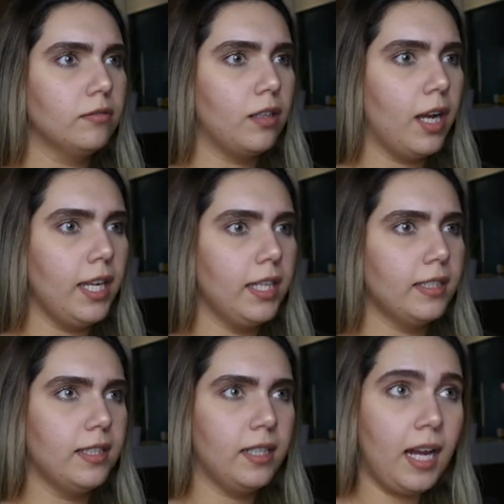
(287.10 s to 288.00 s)
right,
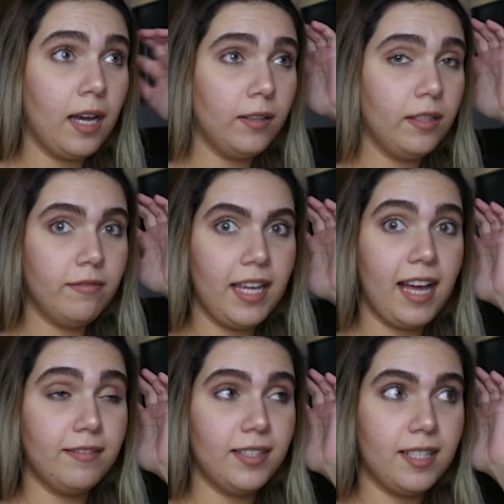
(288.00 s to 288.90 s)
so now that we
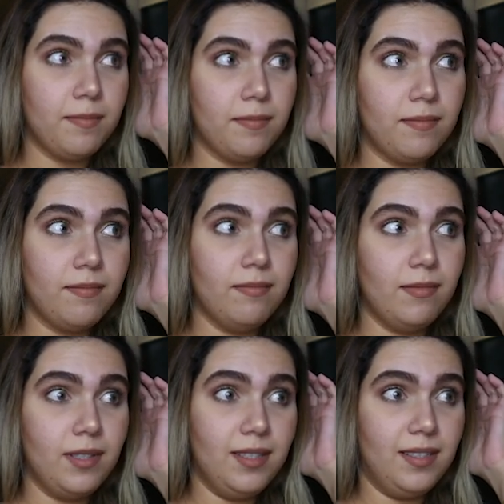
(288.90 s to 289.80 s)
have some
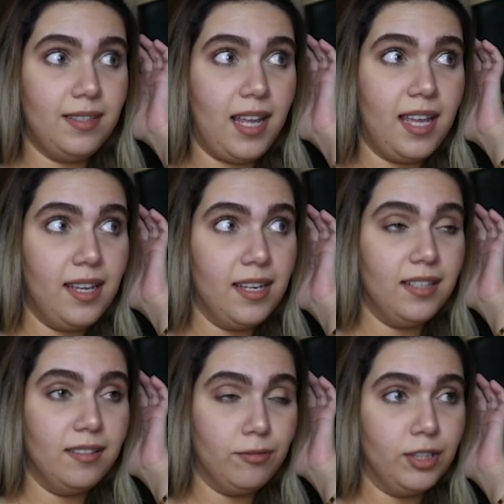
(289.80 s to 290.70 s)

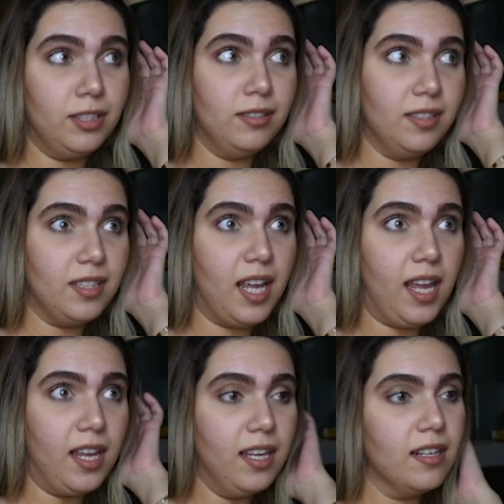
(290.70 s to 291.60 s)
estate, real
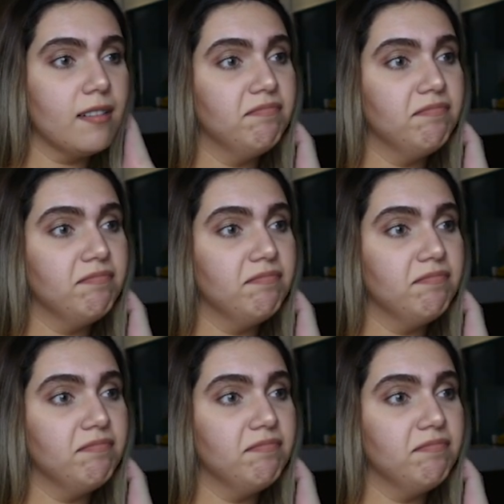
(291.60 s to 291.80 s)
estate.